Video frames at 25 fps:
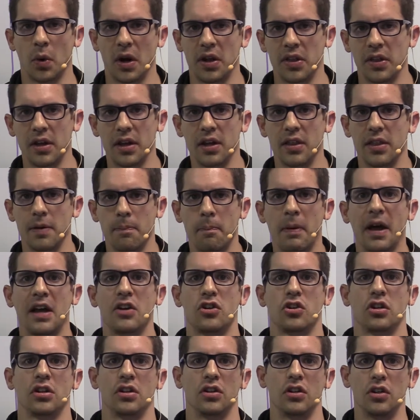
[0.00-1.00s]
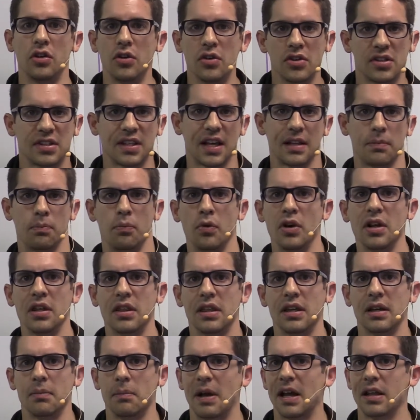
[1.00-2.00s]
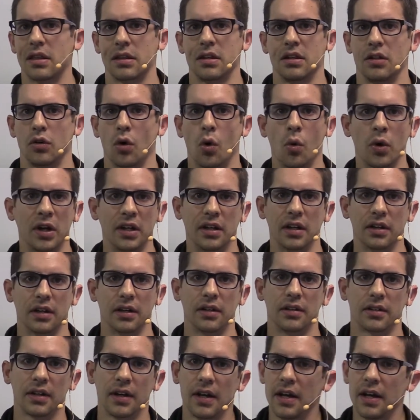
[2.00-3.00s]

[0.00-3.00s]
whether the patient used that breathing method or he didn't.